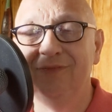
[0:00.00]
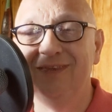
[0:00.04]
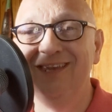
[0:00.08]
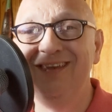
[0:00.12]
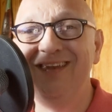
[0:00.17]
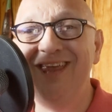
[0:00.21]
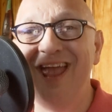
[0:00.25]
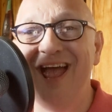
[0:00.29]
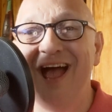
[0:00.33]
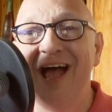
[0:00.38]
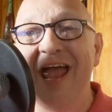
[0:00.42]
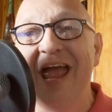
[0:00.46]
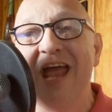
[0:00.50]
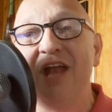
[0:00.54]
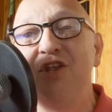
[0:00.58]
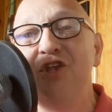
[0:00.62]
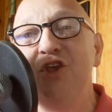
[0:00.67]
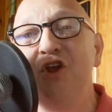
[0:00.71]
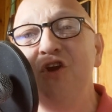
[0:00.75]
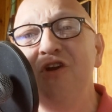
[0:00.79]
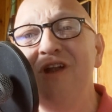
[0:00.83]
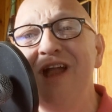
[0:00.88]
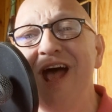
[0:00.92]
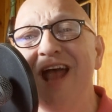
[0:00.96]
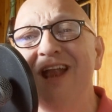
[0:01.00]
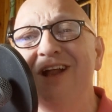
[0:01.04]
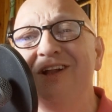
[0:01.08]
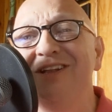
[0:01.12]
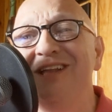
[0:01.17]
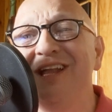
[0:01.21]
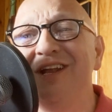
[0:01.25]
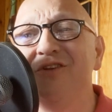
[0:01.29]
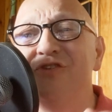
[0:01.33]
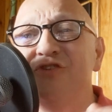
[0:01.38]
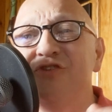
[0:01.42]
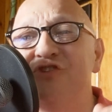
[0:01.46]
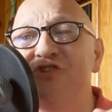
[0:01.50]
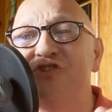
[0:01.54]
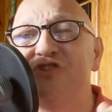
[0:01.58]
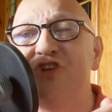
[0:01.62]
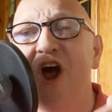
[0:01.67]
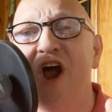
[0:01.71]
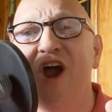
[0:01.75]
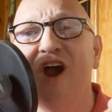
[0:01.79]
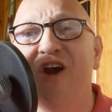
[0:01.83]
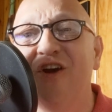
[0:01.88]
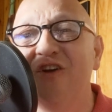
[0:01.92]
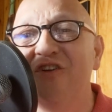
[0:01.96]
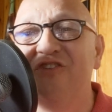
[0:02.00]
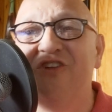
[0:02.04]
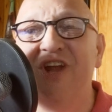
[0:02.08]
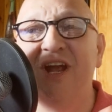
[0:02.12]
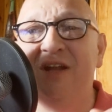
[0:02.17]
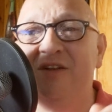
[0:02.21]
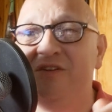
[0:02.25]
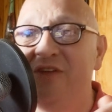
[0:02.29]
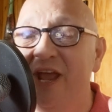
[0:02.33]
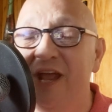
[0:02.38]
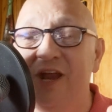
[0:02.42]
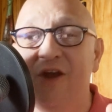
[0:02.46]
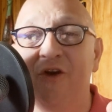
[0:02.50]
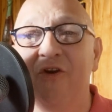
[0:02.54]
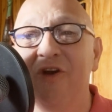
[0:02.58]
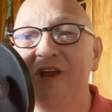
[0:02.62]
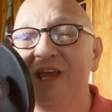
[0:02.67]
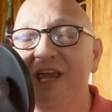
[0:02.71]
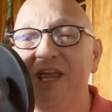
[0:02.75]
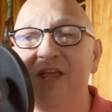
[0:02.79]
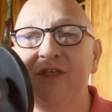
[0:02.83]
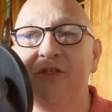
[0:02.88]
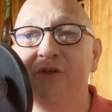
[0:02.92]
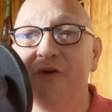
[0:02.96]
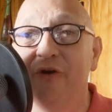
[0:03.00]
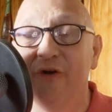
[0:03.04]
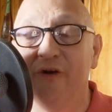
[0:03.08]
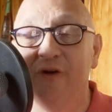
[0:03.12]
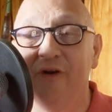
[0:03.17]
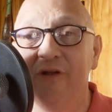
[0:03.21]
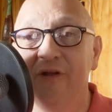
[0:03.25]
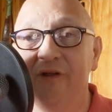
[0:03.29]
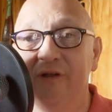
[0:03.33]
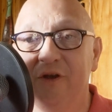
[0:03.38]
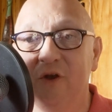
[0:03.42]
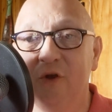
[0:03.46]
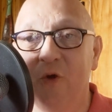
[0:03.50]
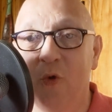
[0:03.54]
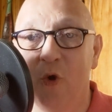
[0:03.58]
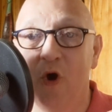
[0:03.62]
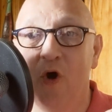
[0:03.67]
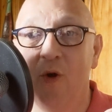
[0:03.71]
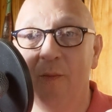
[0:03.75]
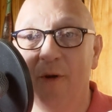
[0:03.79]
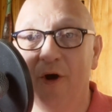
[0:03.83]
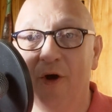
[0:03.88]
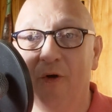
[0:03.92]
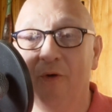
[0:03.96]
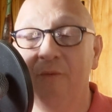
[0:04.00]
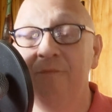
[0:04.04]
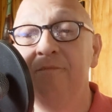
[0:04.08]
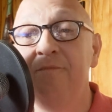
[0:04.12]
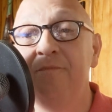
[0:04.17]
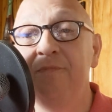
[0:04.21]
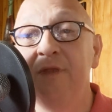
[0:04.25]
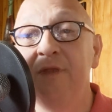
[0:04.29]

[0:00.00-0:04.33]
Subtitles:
Yeah, and you're not a little czar dictator either, Cuomo.